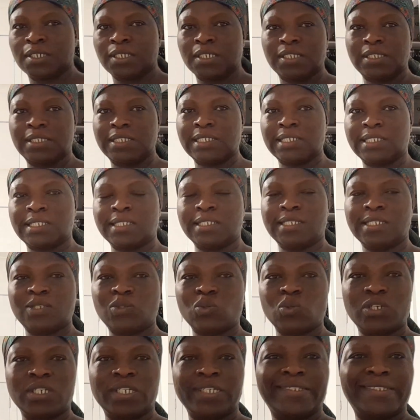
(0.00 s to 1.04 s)
You see, this
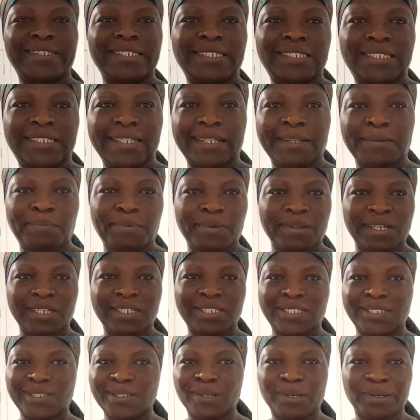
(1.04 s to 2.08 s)
one is sleeping,
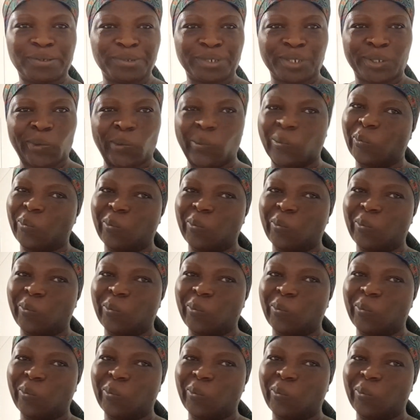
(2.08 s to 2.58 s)
snoring.